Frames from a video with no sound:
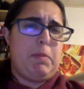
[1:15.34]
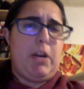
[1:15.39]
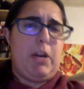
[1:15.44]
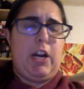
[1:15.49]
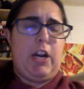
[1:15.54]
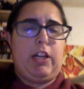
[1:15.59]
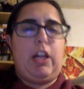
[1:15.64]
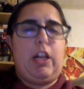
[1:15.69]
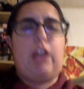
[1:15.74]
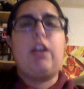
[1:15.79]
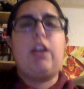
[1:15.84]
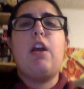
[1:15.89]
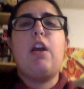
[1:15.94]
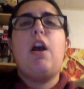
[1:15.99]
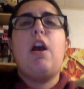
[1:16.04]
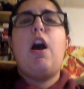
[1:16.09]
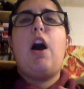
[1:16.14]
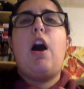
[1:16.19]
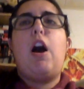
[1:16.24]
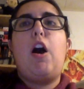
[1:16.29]
be 9 o'clock.
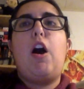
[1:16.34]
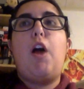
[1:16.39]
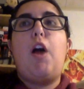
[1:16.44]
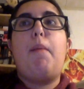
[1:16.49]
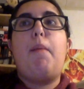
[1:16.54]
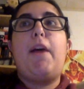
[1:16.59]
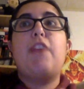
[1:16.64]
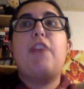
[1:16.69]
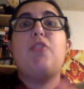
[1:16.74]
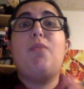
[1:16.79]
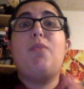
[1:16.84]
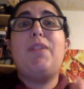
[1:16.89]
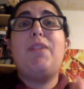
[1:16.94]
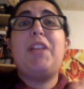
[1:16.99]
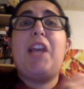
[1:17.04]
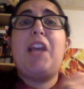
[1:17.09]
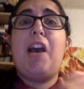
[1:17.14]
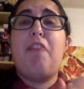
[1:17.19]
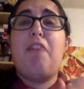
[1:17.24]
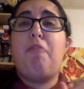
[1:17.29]
I don't
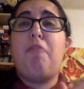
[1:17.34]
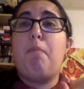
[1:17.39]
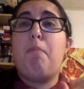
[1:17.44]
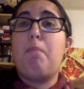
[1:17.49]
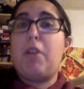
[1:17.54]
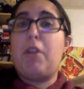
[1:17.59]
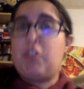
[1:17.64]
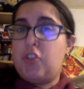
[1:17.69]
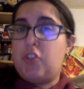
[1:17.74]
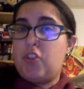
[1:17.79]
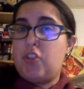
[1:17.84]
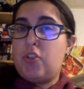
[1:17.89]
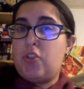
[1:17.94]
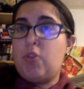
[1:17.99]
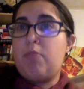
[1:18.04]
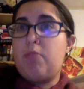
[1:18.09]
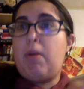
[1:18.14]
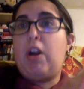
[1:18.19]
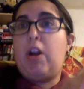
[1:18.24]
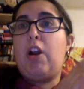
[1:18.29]
really have much to do
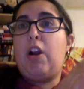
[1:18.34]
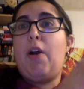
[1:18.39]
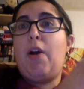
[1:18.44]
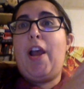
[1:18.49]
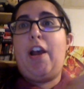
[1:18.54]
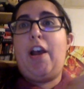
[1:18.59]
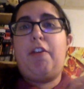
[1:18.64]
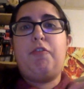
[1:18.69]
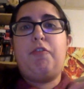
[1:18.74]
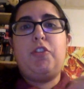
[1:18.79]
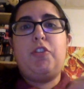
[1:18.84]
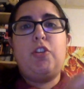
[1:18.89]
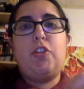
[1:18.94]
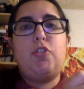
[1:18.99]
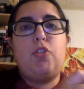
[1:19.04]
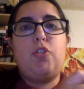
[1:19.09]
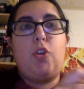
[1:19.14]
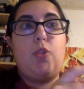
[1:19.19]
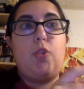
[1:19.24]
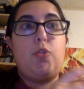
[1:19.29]
tomorrow. I have to
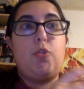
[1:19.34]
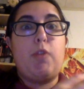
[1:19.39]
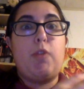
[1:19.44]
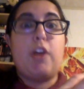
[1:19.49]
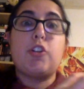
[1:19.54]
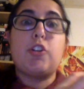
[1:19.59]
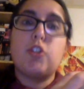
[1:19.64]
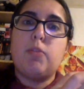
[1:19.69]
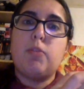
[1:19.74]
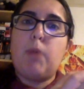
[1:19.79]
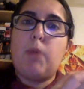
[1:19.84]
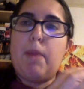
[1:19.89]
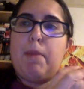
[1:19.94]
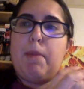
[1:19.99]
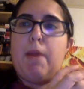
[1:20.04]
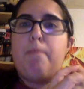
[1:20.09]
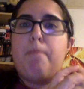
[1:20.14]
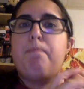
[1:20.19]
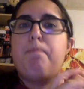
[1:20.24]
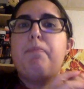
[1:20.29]
go to a doctor's
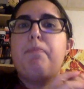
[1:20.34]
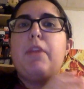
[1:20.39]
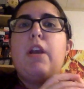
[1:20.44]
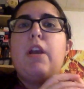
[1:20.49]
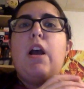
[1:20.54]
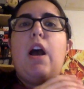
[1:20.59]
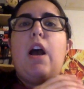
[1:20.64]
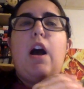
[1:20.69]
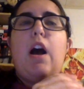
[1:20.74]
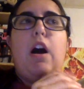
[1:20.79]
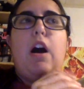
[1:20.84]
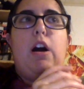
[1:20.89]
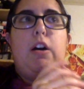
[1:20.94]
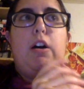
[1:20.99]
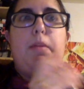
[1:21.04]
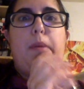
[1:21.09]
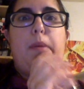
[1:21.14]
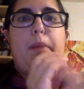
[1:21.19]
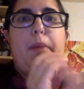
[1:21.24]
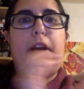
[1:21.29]
appointment.
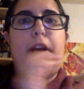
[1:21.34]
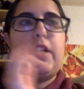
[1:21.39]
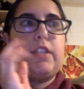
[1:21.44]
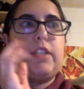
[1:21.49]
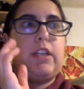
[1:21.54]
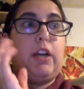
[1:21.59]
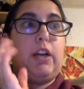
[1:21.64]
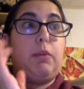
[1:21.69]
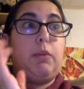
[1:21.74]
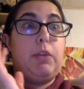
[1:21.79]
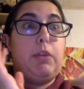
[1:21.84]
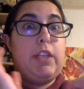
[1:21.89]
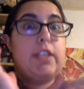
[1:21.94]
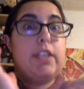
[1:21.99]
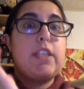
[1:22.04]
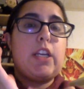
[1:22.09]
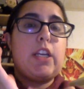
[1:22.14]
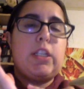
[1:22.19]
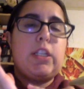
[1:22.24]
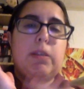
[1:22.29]
And my cousin got really
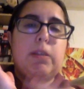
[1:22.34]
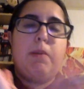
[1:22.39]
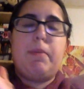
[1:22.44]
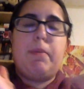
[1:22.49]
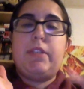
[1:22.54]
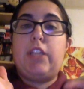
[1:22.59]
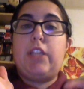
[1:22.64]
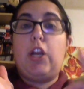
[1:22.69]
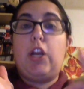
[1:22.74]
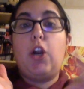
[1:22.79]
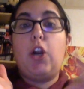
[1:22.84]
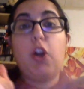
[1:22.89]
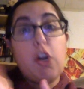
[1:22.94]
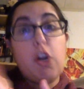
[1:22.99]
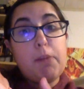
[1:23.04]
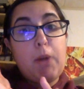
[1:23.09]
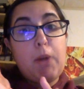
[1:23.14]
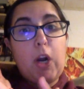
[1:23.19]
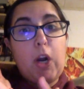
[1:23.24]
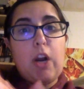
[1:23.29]
sick, so I won't be seeing her
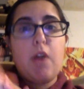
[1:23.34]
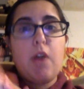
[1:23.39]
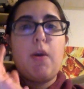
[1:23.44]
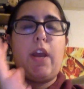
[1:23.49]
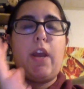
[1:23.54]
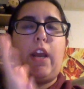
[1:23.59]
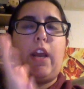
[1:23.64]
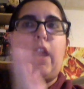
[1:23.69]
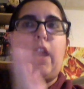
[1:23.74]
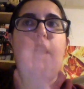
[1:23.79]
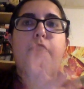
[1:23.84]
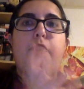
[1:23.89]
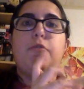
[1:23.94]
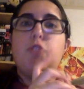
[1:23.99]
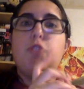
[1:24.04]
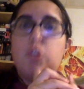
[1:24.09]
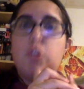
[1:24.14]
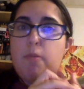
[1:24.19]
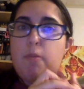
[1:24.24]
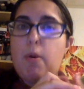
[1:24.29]
tomorrow. And I have
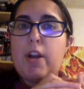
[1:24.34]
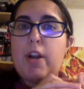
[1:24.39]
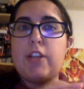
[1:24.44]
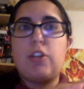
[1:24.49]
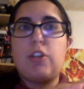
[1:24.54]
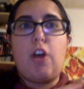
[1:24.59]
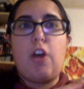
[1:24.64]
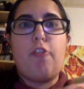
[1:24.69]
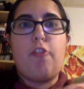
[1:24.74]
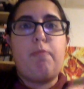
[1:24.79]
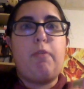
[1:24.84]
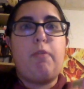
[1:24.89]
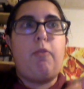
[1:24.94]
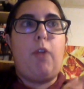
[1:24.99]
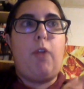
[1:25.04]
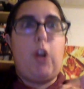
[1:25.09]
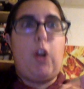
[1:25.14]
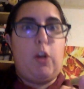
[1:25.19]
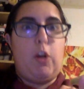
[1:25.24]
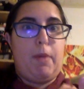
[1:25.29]
2 more days off
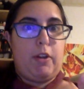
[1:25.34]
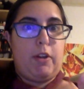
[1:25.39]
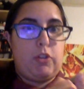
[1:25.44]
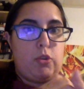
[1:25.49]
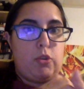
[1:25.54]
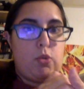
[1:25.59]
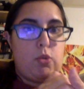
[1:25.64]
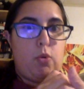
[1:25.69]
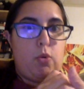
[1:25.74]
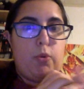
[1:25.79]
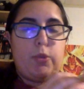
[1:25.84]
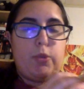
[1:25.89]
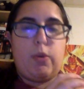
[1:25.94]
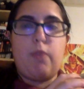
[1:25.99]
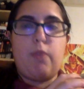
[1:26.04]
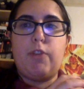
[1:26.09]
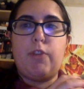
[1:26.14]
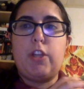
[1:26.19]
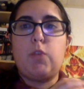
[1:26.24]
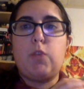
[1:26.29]
before I go back to school. So I
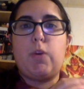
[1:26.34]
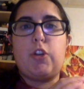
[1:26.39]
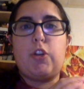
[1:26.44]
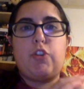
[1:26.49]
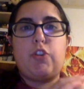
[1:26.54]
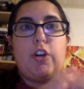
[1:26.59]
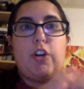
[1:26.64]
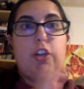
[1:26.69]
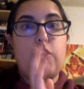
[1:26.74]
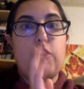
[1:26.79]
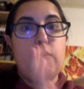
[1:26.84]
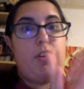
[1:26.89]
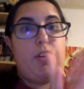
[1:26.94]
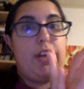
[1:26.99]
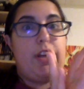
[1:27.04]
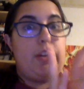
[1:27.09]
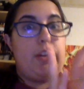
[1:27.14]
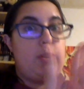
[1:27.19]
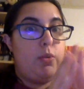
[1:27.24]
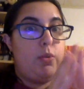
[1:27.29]
really want to try to
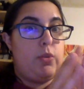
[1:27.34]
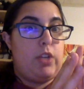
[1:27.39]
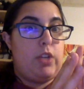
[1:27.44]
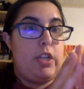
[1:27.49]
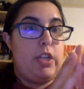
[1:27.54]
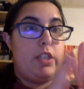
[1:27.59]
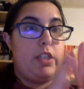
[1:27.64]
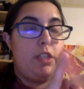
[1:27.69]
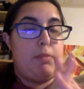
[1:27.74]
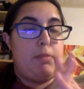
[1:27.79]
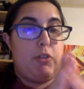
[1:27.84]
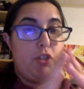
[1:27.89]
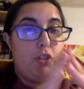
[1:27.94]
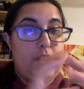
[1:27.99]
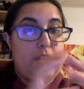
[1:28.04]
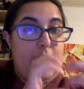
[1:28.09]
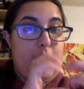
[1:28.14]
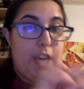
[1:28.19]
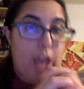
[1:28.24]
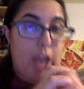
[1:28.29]
utilize those days as much
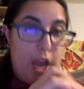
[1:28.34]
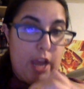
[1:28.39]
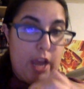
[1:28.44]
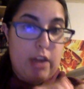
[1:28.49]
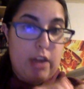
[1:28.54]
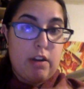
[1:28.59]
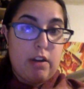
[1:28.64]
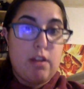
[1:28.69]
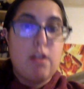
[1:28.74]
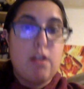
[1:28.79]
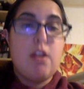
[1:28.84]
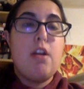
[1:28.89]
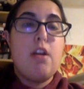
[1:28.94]
as I can.